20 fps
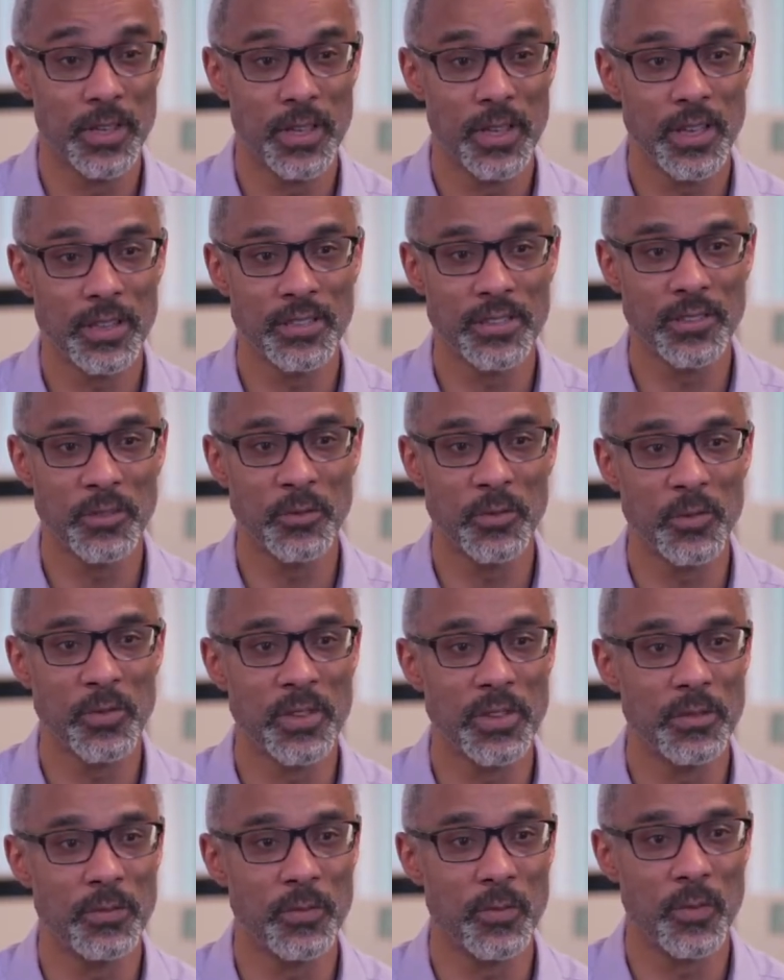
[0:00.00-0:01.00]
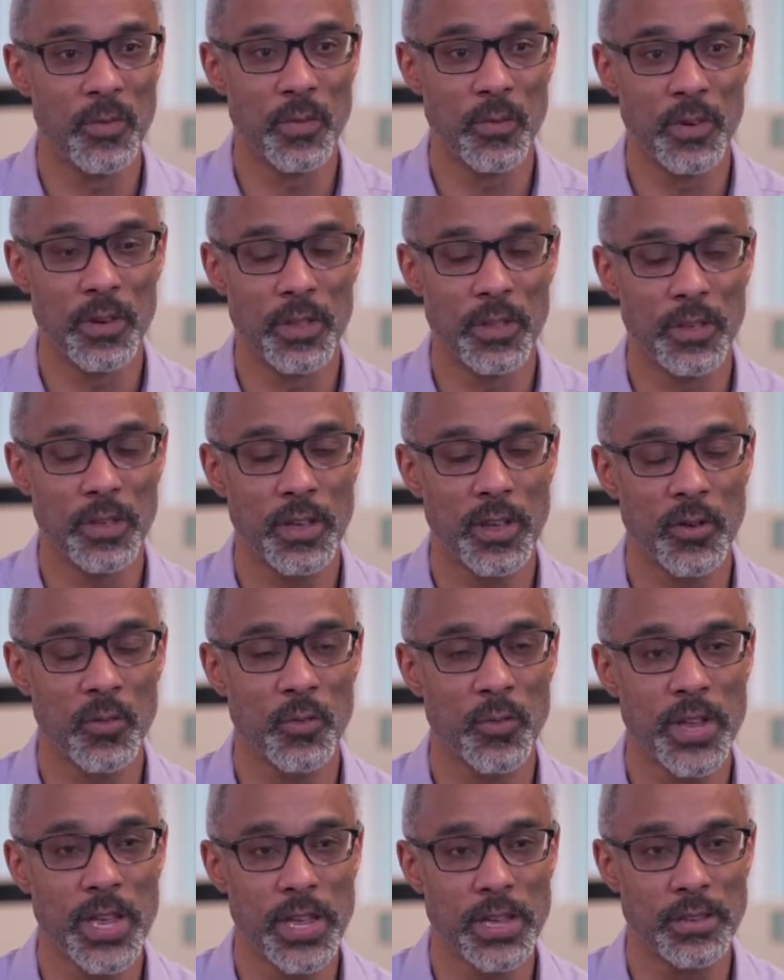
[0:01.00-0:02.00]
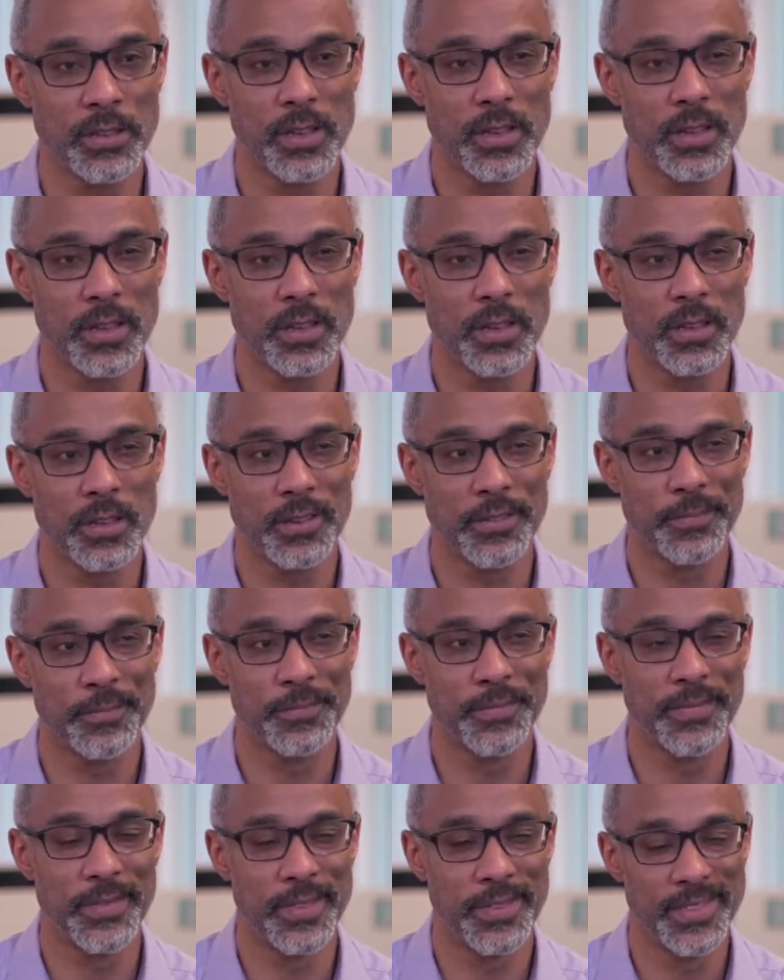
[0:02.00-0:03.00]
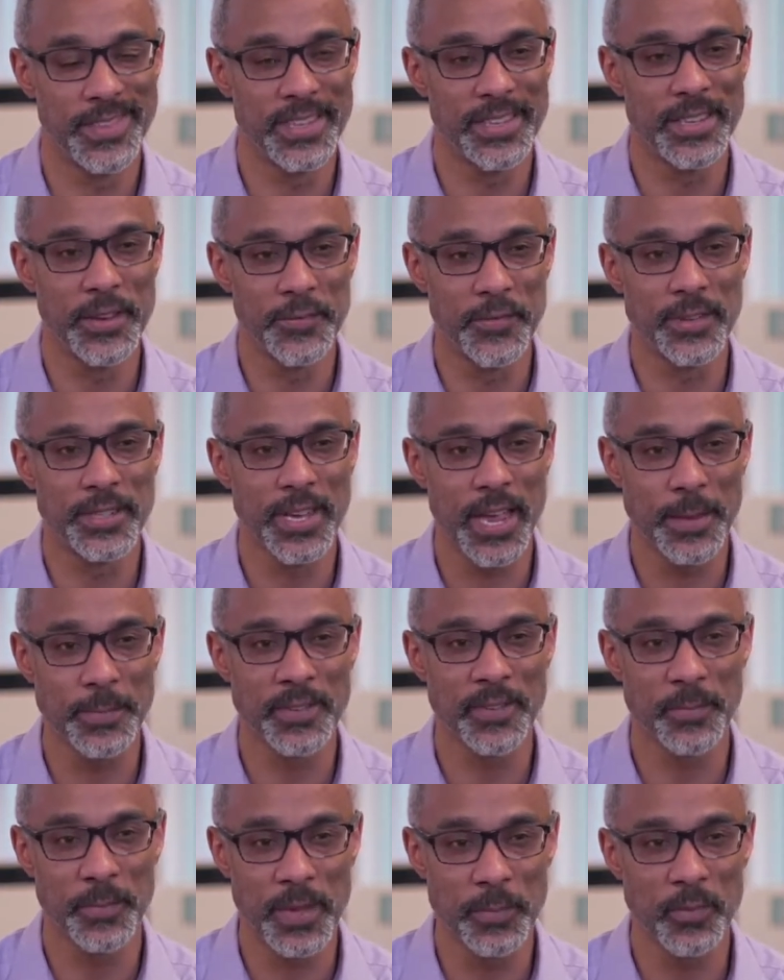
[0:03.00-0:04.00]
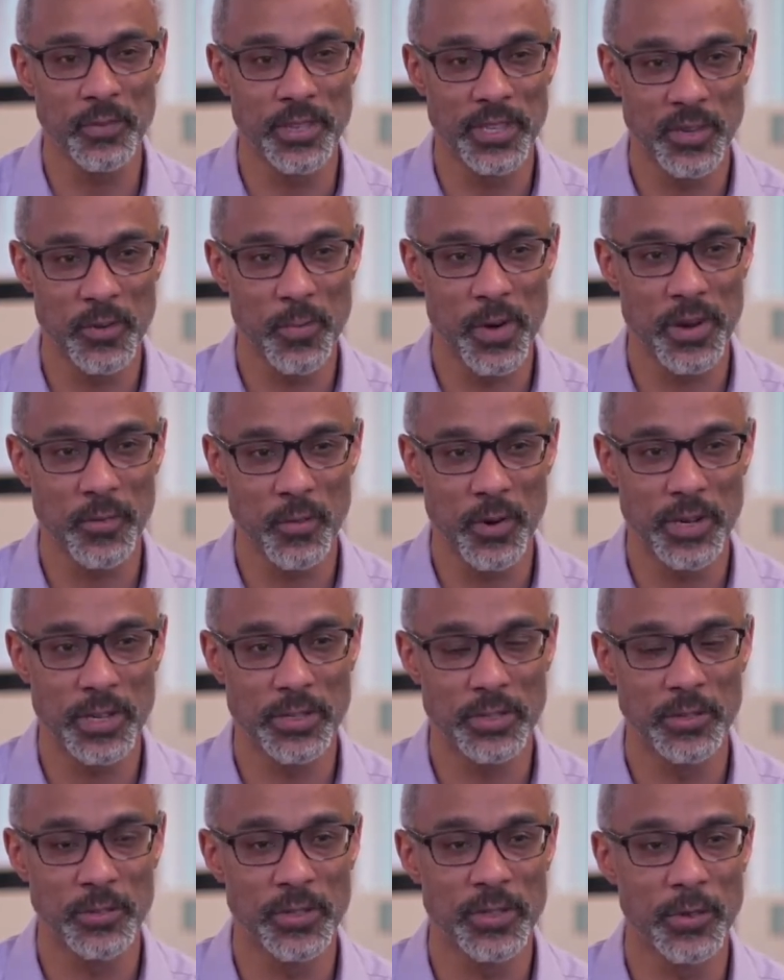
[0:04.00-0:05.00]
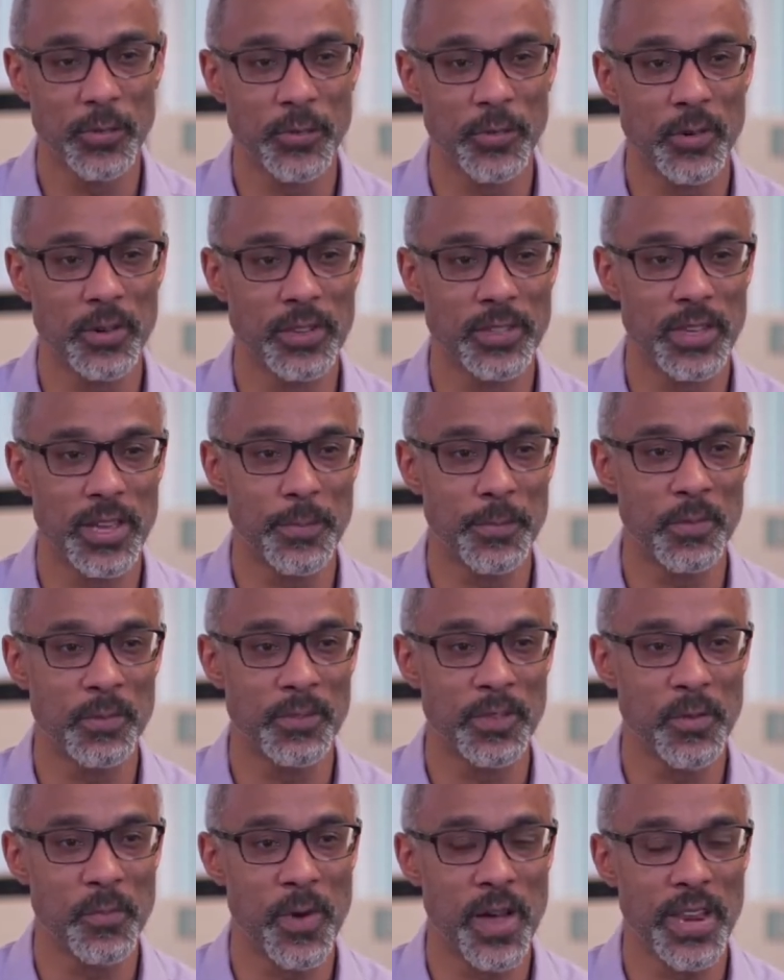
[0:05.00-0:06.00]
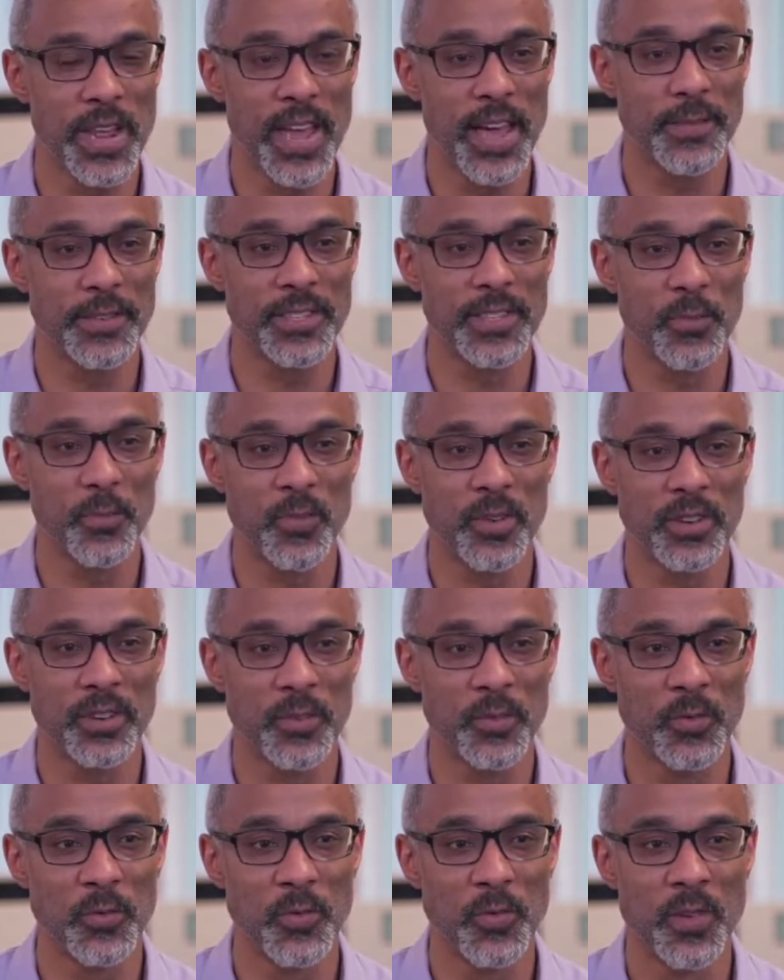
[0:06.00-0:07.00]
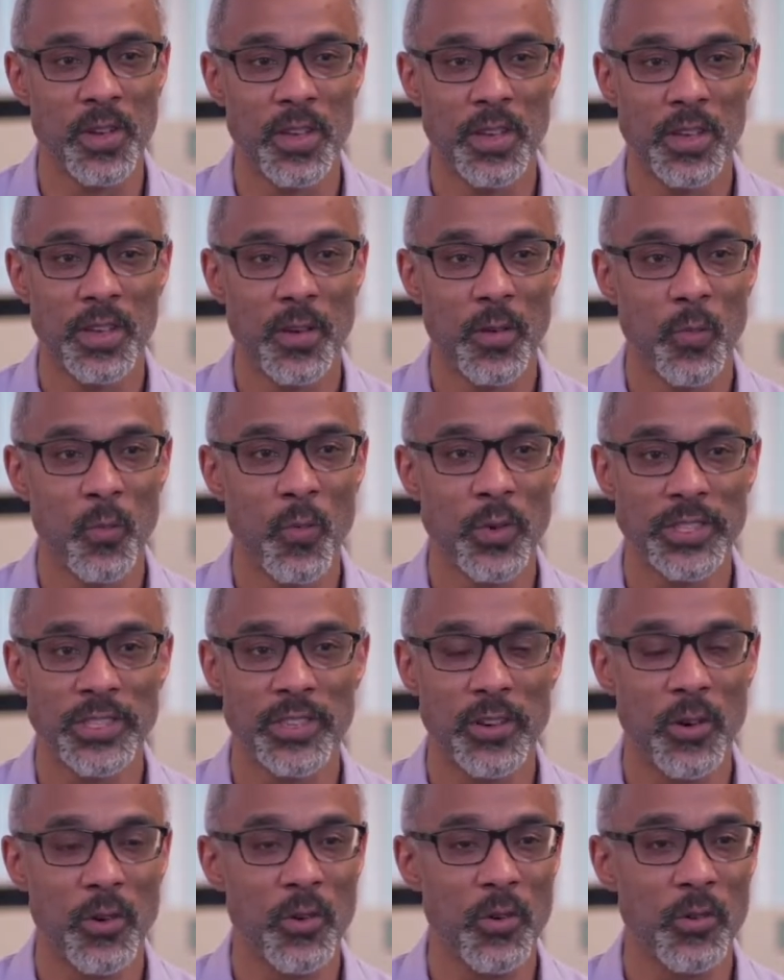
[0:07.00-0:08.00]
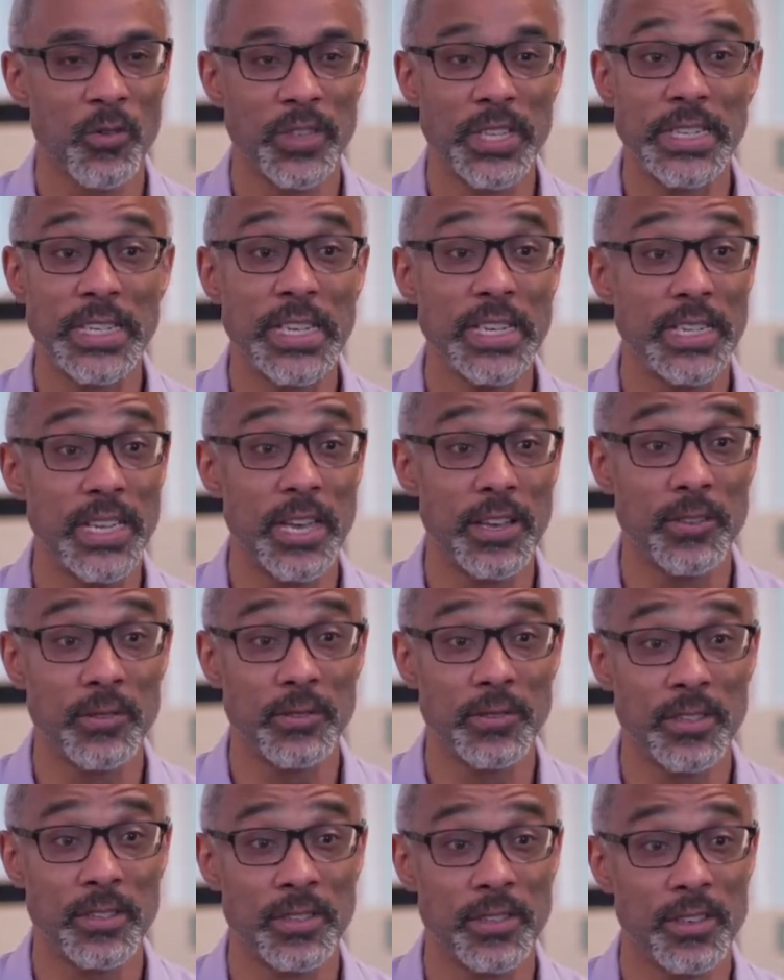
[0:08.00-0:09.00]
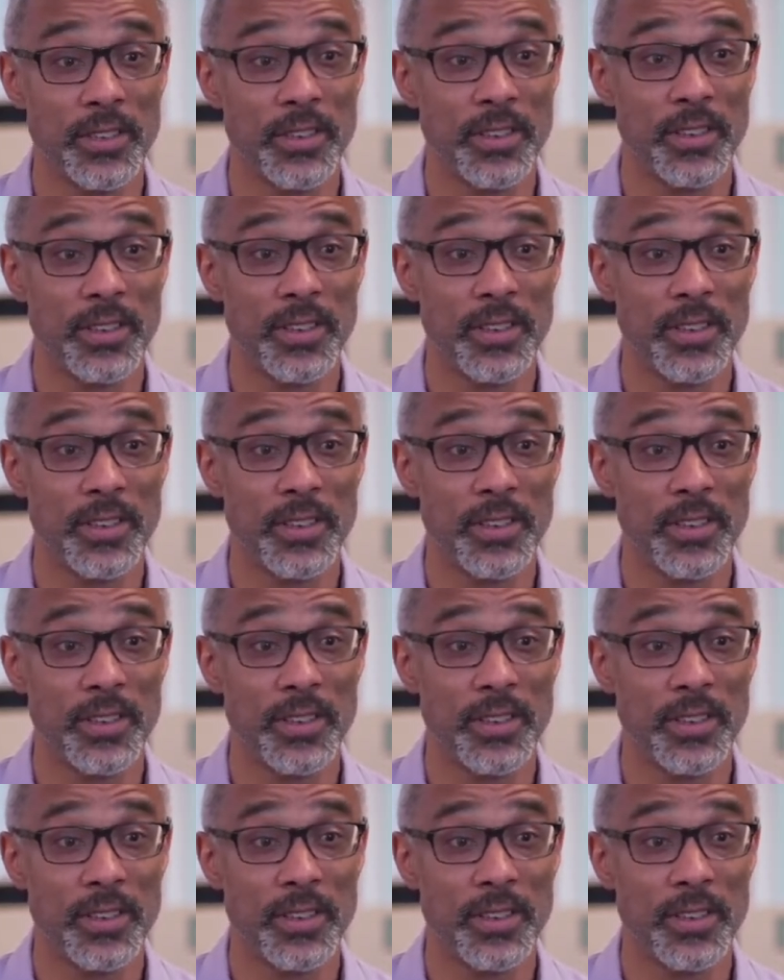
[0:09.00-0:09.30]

And so you can create uh, the different types of people that you might run into. So for example, you might have someone who wants all the details.